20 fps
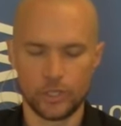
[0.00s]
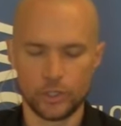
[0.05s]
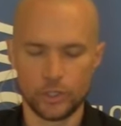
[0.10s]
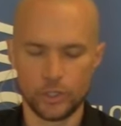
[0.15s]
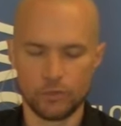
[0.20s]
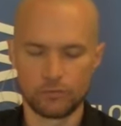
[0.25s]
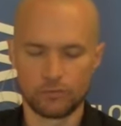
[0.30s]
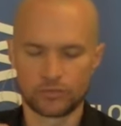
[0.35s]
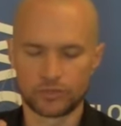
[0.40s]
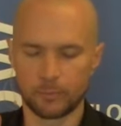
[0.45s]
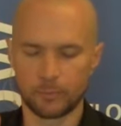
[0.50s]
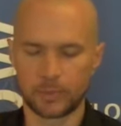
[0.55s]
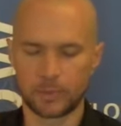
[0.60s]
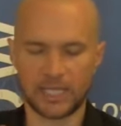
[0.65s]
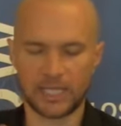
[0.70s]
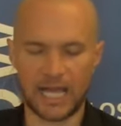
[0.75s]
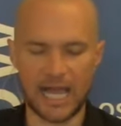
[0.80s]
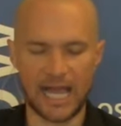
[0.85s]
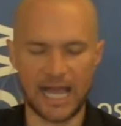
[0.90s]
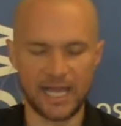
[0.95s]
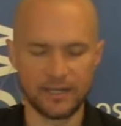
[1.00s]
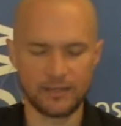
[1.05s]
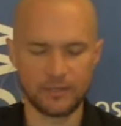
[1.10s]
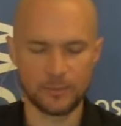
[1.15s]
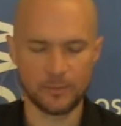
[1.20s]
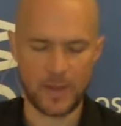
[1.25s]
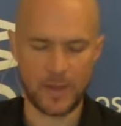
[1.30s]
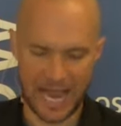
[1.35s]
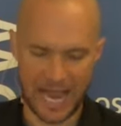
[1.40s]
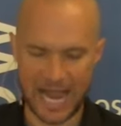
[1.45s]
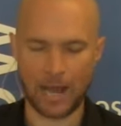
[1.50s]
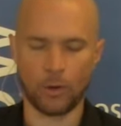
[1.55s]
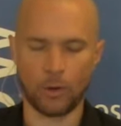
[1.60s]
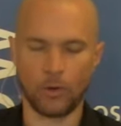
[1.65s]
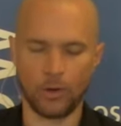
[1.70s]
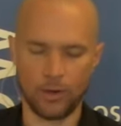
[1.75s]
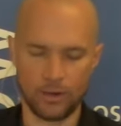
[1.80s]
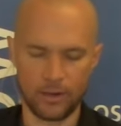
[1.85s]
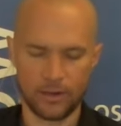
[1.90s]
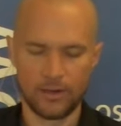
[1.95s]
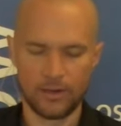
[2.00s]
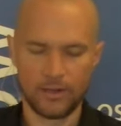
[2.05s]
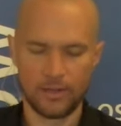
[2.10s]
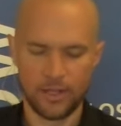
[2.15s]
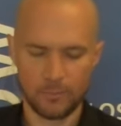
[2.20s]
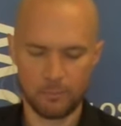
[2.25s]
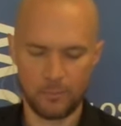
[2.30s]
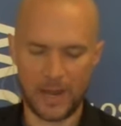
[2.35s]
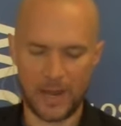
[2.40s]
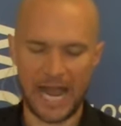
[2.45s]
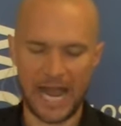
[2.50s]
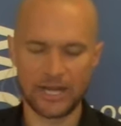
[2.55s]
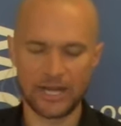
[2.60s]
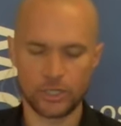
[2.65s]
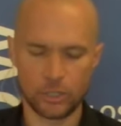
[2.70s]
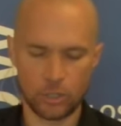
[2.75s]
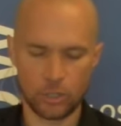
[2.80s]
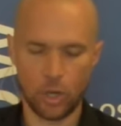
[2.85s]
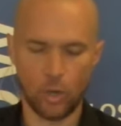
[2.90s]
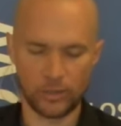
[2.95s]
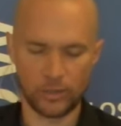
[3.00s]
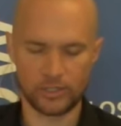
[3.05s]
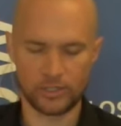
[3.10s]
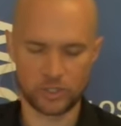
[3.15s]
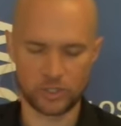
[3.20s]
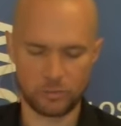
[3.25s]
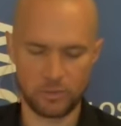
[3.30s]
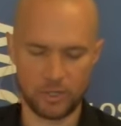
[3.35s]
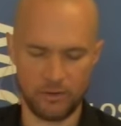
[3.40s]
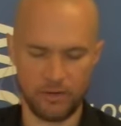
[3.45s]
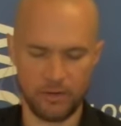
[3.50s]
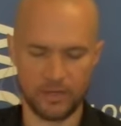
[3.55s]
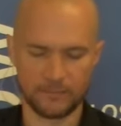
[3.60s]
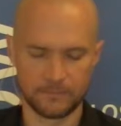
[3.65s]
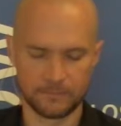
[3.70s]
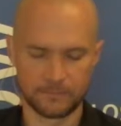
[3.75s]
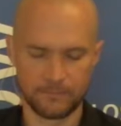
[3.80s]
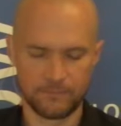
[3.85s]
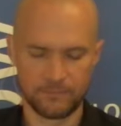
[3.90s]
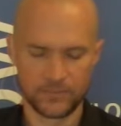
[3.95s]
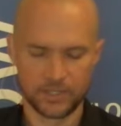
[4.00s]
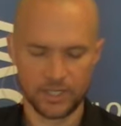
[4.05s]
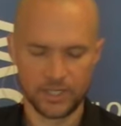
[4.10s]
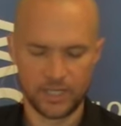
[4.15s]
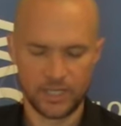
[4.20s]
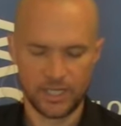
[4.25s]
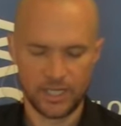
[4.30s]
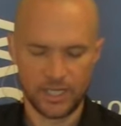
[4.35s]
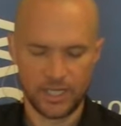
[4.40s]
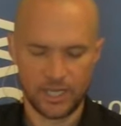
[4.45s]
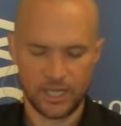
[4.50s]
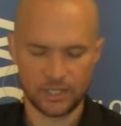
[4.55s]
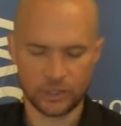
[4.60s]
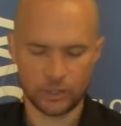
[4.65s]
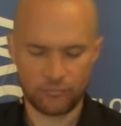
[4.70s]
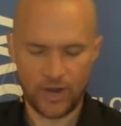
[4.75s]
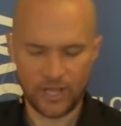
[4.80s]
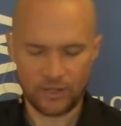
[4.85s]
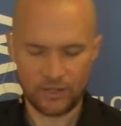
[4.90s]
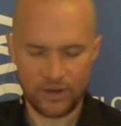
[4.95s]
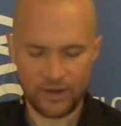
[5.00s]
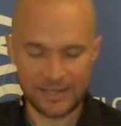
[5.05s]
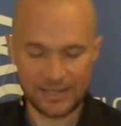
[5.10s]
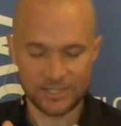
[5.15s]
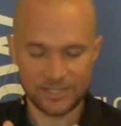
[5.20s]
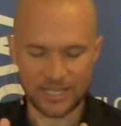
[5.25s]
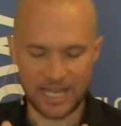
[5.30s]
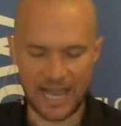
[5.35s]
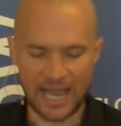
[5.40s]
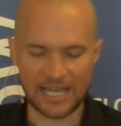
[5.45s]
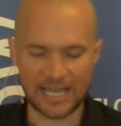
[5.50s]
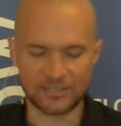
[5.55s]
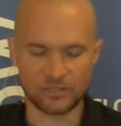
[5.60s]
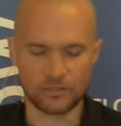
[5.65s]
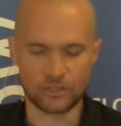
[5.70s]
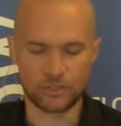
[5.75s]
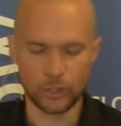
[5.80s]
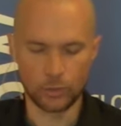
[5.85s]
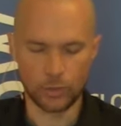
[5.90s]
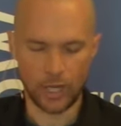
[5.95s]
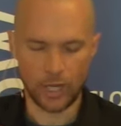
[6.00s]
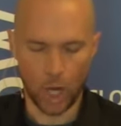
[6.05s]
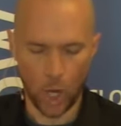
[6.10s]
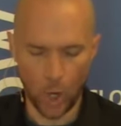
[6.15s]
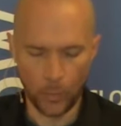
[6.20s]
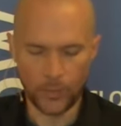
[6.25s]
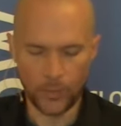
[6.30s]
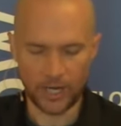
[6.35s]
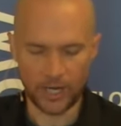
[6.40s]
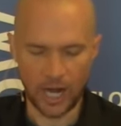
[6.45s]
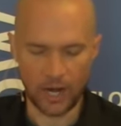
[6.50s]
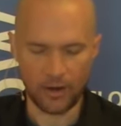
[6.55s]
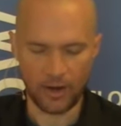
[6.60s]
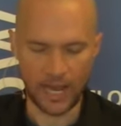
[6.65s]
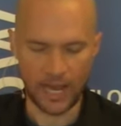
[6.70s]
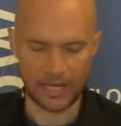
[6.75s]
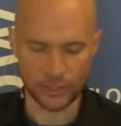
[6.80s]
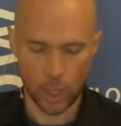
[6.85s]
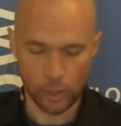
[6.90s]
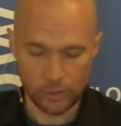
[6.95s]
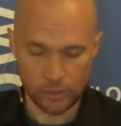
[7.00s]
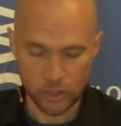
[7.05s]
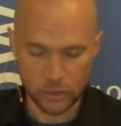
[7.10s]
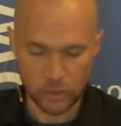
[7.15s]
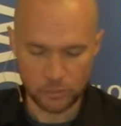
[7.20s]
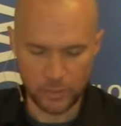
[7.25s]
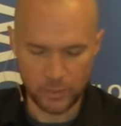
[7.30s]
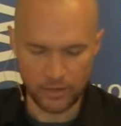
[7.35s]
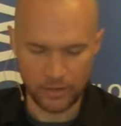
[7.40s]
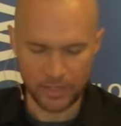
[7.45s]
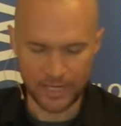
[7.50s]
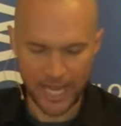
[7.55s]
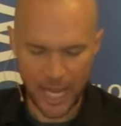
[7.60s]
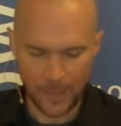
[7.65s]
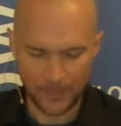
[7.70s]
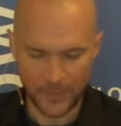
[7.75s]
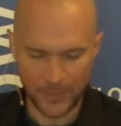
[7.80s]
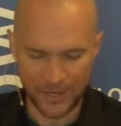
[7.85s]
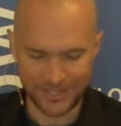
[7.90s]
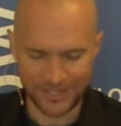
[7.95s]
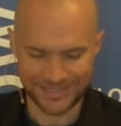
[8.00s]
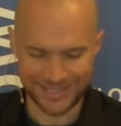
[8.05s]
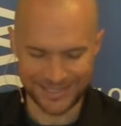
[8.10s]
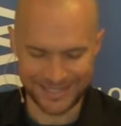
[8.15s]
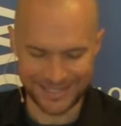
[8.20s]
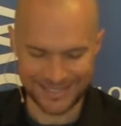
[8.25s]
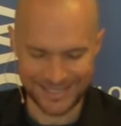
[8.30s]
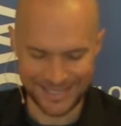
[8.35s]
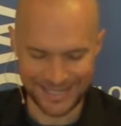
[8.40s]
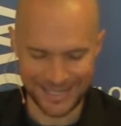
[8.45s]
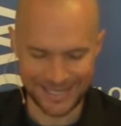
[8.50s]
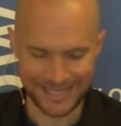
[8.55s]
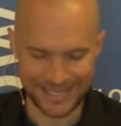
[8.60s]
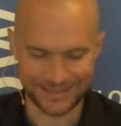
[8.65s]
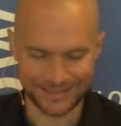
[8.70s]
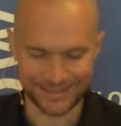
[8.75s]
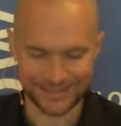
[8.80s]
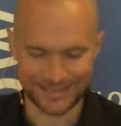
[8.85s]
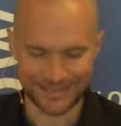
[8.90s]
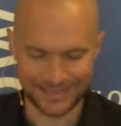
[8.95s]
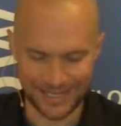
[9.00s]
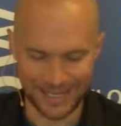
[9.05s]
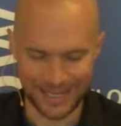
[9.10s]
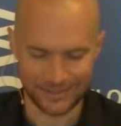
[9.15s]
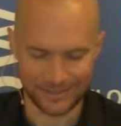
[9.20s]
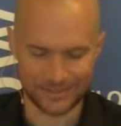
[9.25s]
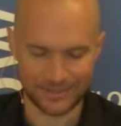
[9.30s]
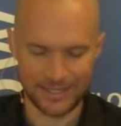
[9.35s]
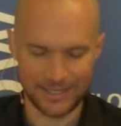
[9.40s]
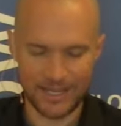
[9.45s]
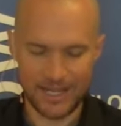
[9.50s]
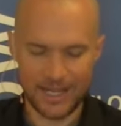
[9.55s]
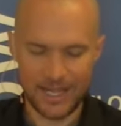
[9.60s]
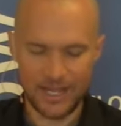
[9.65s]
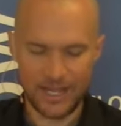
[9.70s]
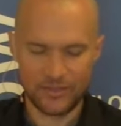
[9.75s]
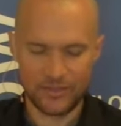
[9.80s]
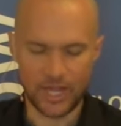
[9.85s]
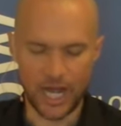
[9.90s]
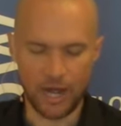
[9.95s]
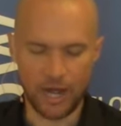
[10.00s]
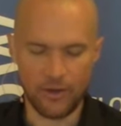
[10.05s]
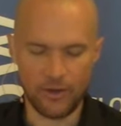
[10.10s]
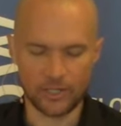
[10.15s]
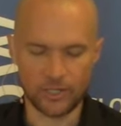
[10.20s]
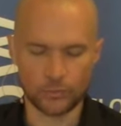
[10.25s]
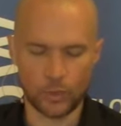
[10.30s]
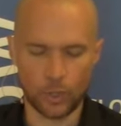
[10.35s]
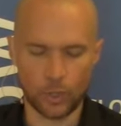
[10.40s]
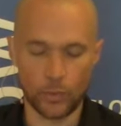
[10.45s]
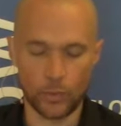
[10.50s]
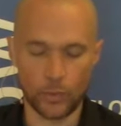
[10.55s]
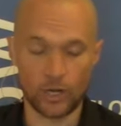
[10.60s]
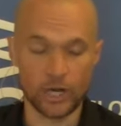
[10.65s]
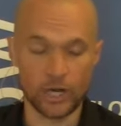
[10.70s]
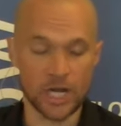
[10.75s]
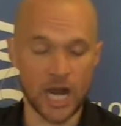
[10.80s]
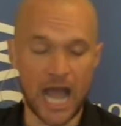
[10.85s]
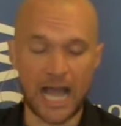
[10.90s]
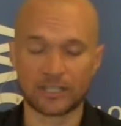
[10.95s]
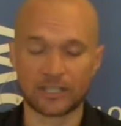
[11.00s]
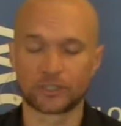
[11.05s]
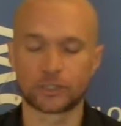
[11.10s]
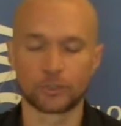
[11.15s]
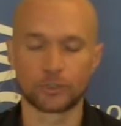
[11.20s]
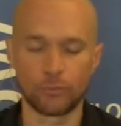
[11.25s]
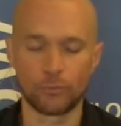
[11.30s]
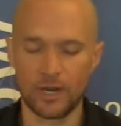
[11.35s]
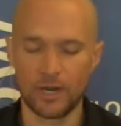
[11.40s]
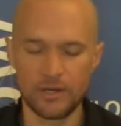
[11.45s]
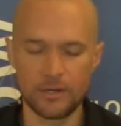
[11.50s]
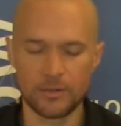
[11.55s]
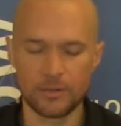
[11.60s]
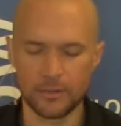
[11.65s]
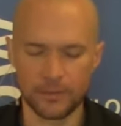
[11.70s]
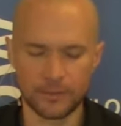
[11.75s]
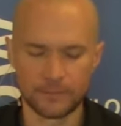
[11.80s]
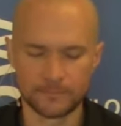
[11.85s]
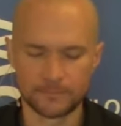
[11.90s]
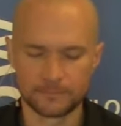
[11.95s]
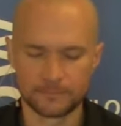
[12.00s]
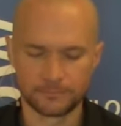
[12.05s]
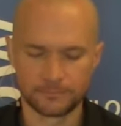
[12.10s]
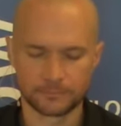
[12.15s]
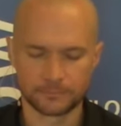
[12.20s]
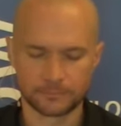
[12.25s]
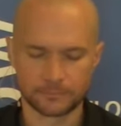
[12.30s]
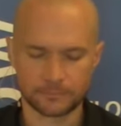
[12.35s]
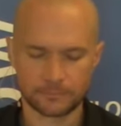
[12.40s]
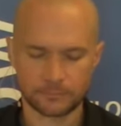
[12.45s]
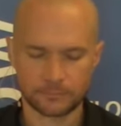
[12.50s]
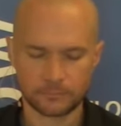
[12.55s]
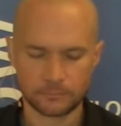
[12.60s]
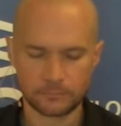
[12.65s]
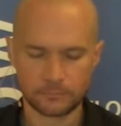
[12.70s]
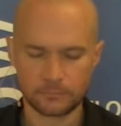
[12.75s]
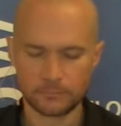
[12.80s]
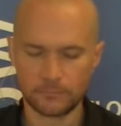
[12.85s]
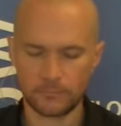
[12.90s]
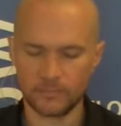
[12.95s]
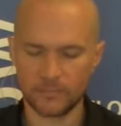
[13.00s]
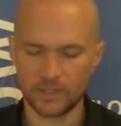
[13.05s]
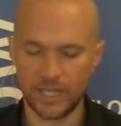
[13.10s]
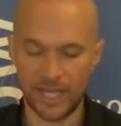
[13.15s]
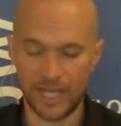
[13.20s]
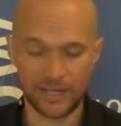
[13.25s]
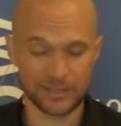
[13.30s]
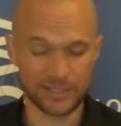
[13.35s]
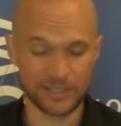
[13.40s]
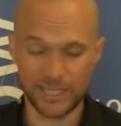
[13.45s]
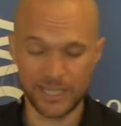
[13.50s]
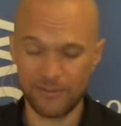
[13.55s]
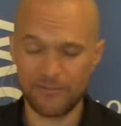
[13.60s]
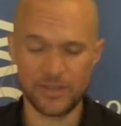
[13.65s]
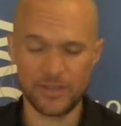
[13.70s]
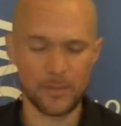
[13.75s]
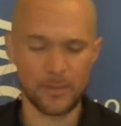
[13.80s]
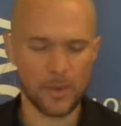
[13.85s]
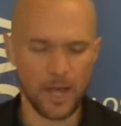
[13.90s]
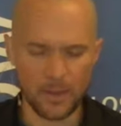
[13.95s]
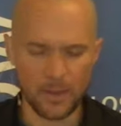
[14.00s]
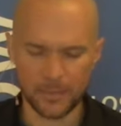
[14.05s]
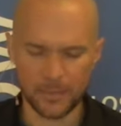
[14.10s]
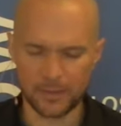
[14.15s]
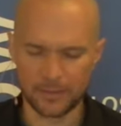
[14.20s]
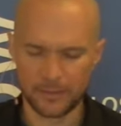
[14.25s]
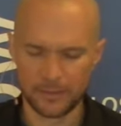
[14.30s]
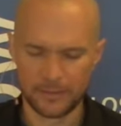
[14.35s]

You've supplied the power by Your Holy Spirit. And so, Father, I just ask that You would open our eyes. Holy Spirit, help us to see, to sense the areas where we are not surrendered and give them up,